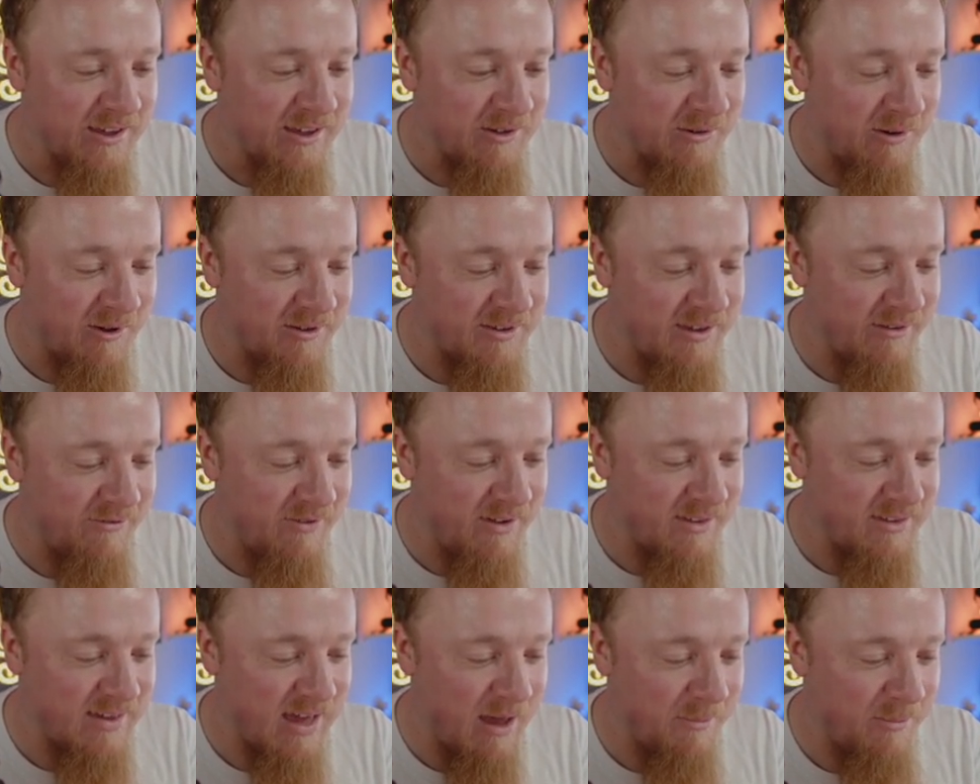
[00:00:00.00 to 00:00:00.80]
But if
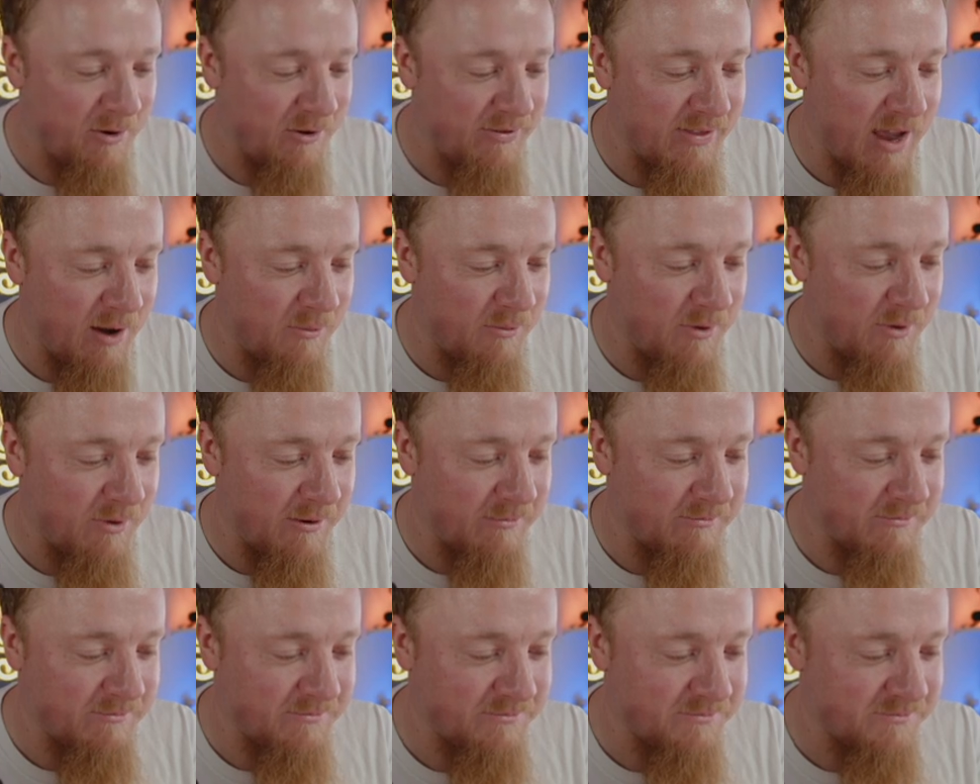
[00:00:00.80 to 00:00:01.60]
I tap on that
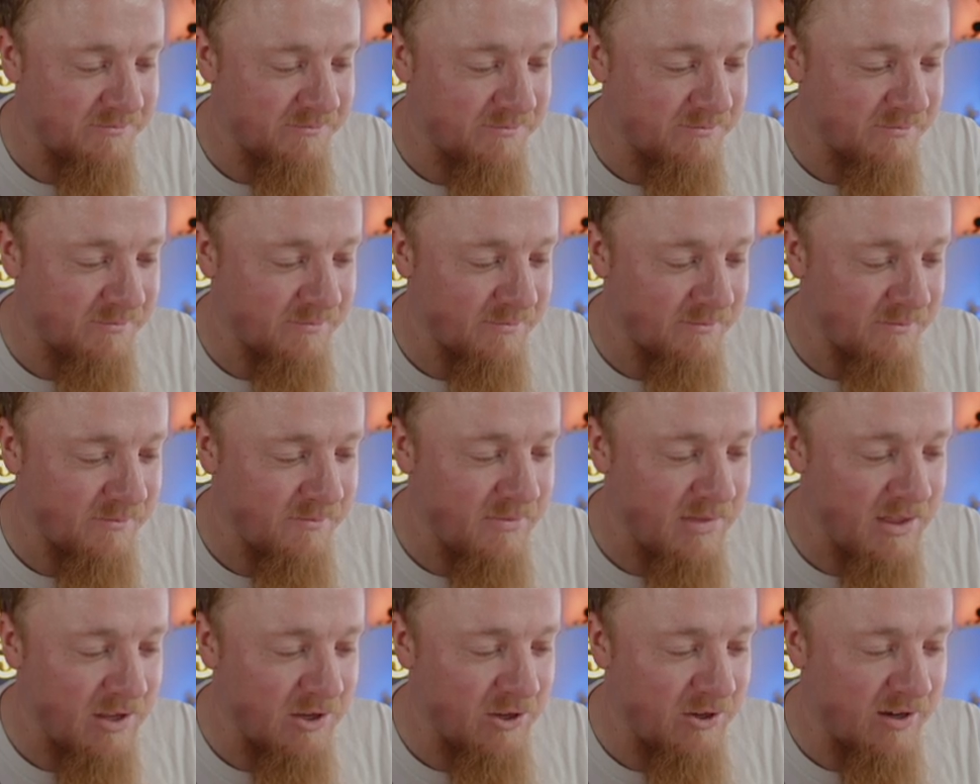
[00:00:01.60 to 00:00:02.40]
one,
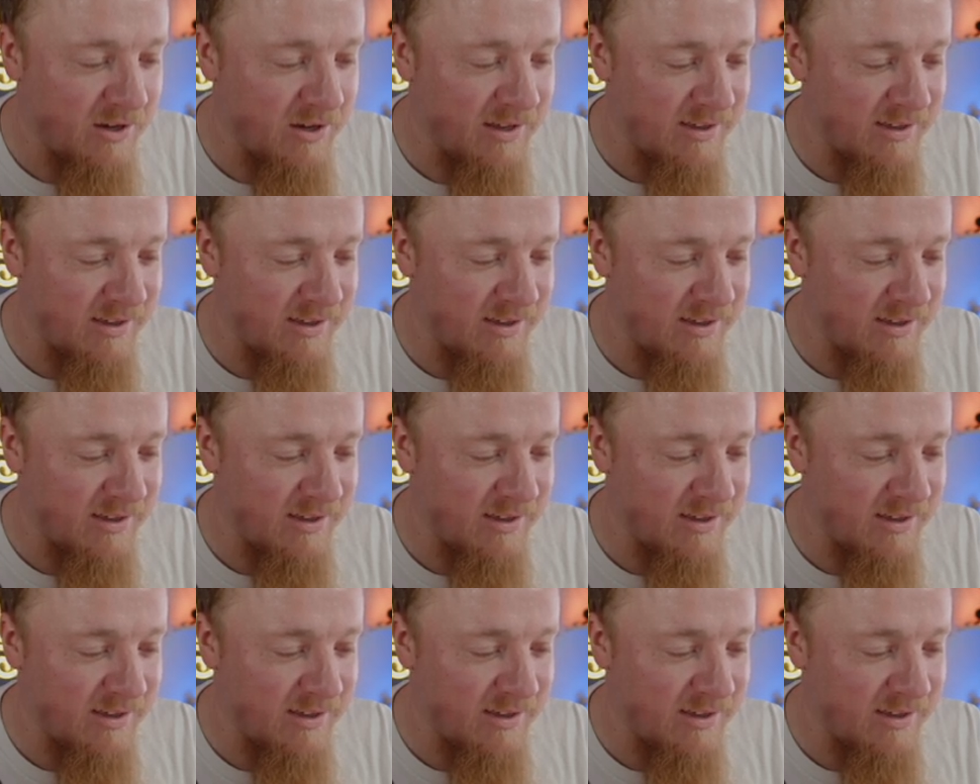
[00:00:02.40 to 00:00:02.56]
you